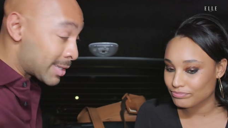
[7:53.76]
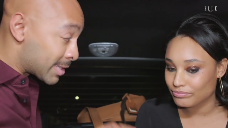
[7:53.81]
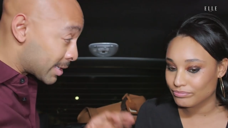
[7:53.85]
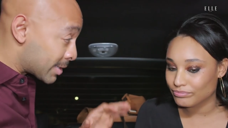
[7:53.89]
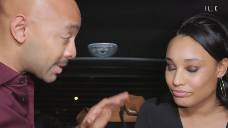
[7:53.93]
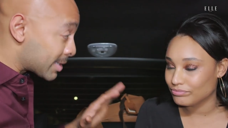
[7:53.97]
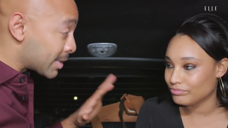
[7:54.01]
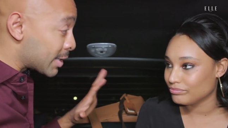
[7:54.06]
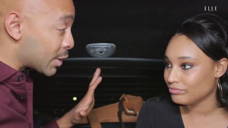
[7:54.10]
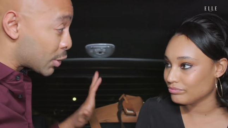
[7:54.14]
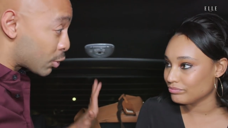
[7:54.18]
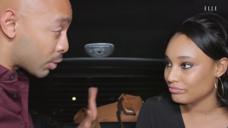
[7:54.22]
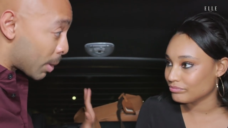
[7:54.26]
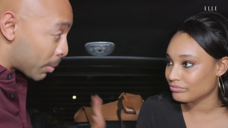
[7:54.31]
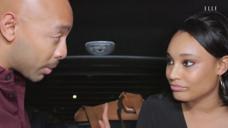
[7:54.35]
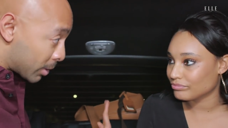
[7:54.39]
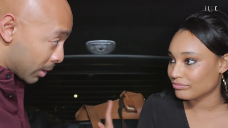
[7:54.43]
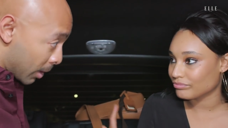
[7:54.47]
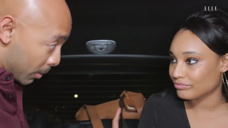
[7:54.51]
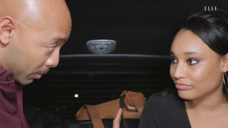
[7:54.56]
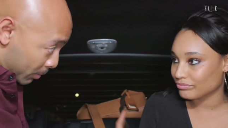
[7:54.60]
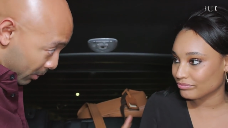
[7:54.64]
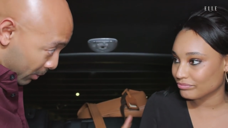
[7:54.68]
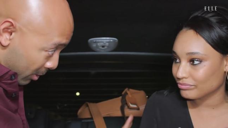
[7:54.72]
Speaker 1: This isn't a
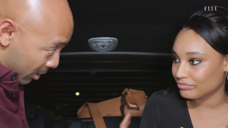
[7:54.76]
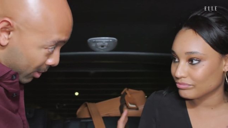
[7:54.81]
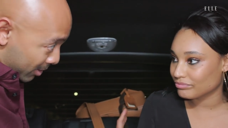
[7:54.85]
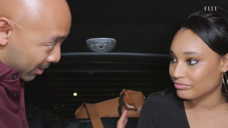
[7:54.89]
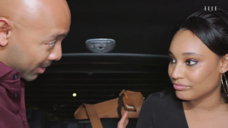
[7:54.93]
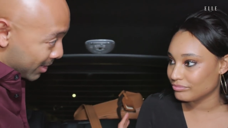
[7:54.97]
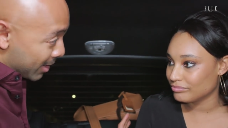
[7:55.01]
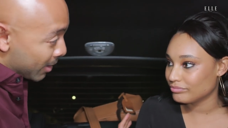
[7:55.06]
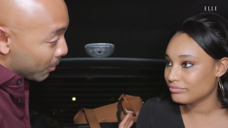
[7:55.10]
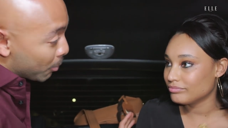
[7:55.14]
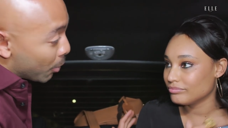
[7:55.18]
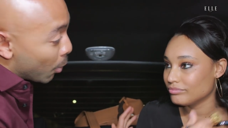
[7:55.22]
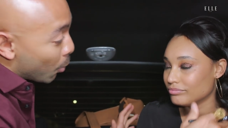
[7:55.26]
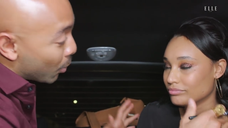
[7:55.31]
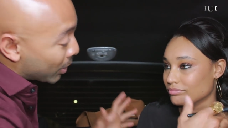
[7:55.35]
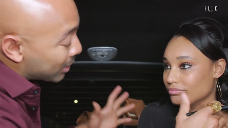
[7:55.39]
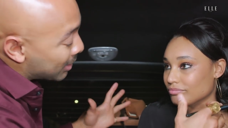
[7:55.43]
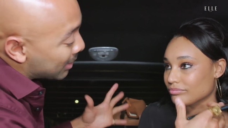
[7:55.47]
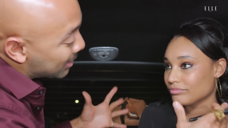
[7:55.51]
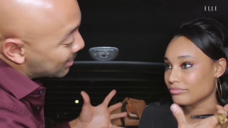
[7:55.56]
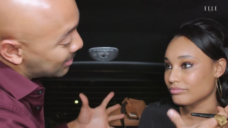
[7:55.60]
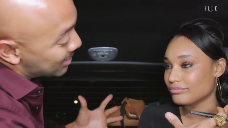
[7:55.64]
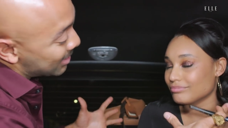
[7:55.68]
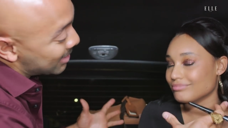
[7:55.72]
strip club look, mm-hmm.
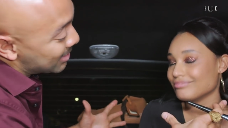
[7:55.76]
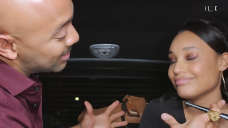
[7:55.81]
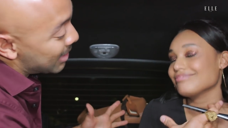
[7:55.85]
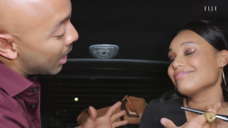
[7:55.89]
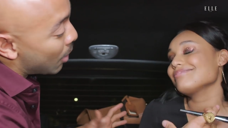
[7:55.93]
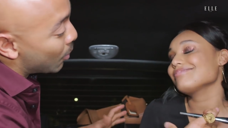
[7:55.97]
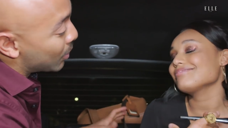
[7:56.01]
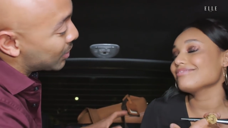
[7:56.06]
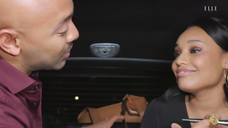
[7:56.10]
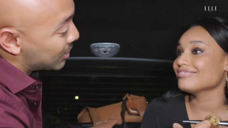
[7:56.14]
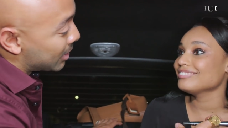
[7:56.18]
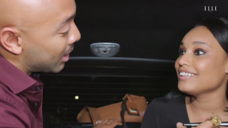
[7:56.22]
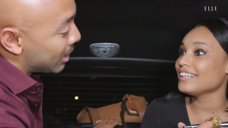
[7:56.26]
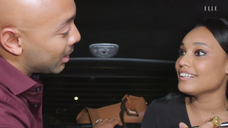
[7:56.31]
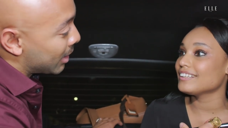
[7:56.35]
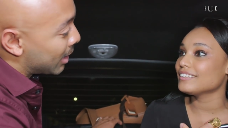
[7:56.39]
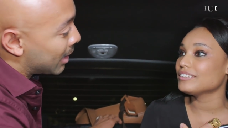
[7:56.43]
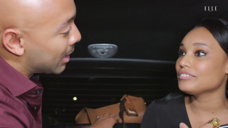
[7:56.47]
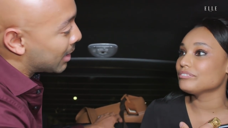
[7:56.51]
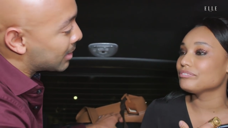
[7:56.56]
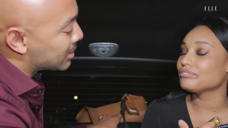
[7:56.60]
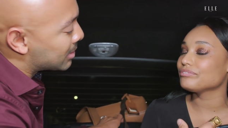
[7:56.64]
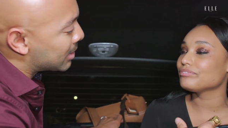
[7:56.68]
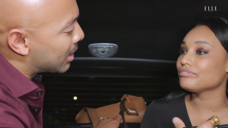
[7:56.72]
but what this is, I would say,
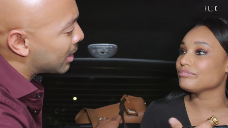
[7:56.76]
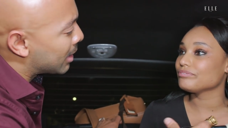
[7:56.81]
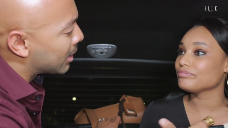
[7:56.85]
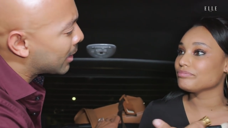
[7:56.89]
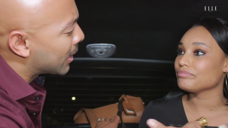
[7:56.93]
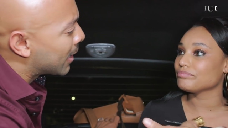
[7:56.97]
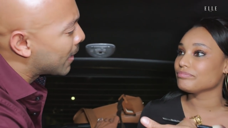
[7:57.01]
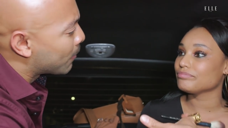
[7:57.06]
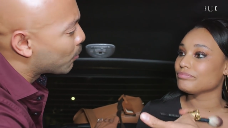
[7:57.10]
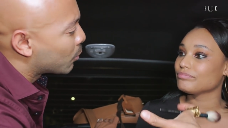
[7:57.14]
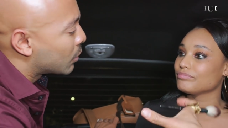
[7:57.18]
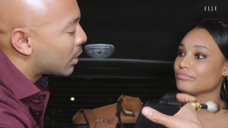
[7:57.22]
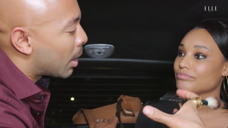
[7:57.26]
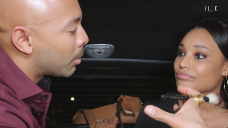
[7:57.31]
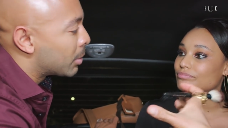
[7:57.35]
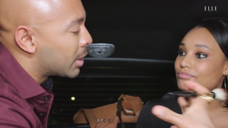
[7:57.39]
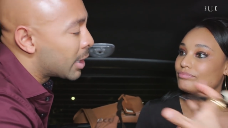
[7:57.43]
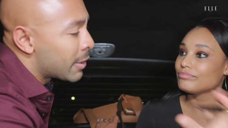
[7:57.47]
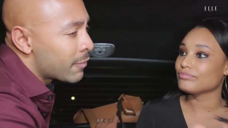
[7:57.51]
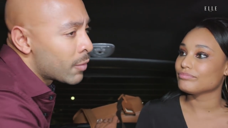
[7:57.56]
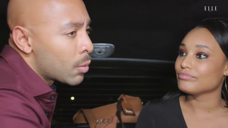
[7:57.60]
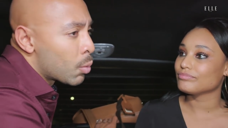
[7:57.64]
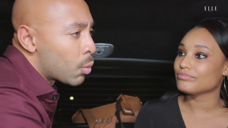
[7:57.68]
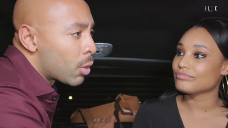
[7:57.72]
no. is like
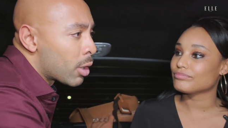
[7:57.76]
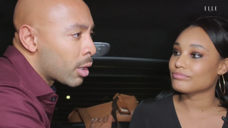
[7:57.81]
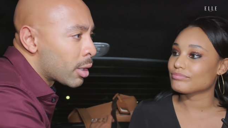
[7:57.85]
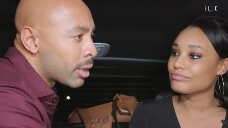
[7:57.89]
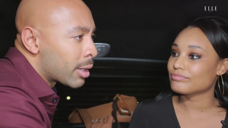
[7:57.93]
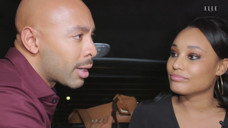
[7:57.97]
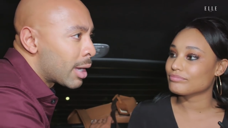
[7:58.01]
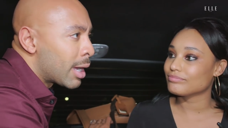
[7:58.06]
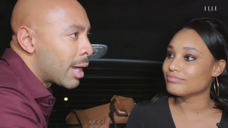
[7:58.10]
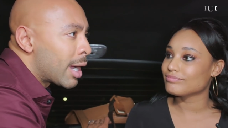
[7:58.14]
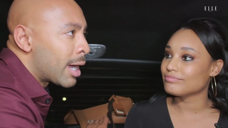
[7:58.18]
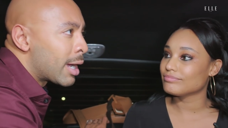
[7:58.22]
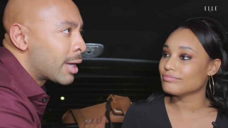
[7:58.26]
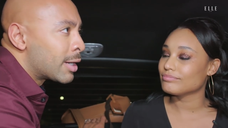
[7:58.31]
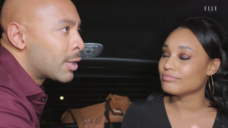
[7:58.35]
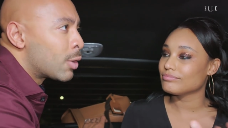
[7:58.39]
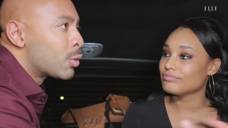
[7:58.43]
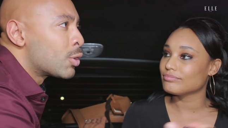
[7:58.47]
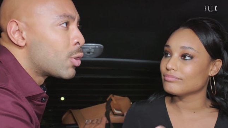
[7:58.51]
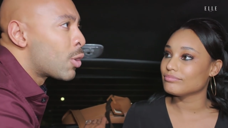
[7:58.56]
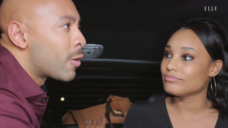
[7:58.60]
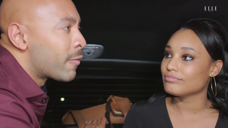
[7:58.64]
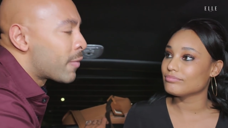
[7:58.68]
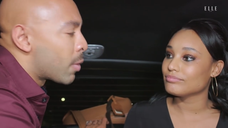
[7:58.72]
I'm leaving work.
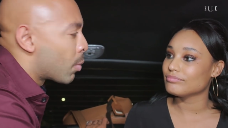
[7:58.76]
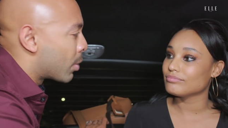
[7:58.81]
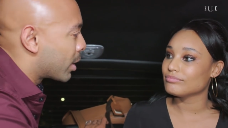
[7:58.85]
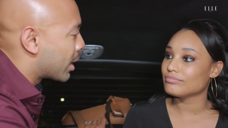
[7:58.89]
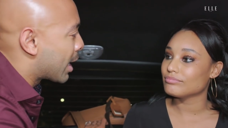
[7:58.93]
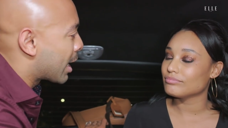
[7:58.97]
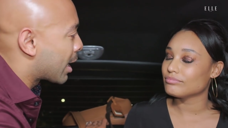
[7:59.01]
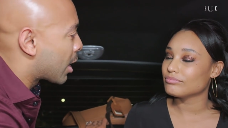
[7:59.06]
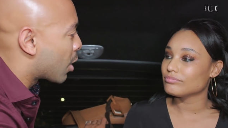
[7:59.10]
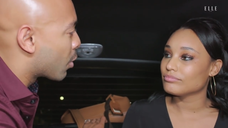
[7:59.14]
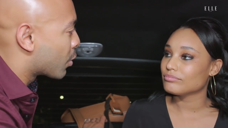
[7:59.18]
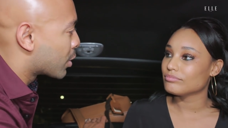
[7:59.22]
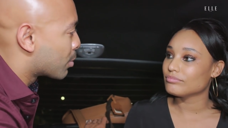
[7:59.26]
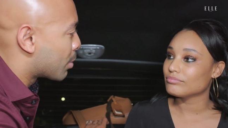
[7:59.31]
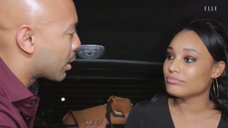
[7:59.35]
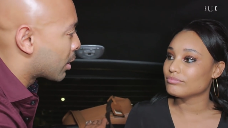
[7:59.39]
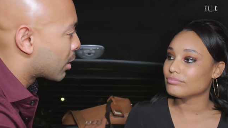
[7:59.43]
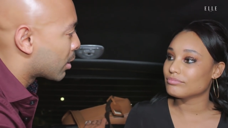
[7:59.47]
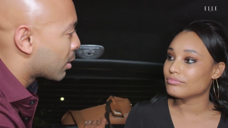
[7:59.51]
I don't know if I want to hang out with my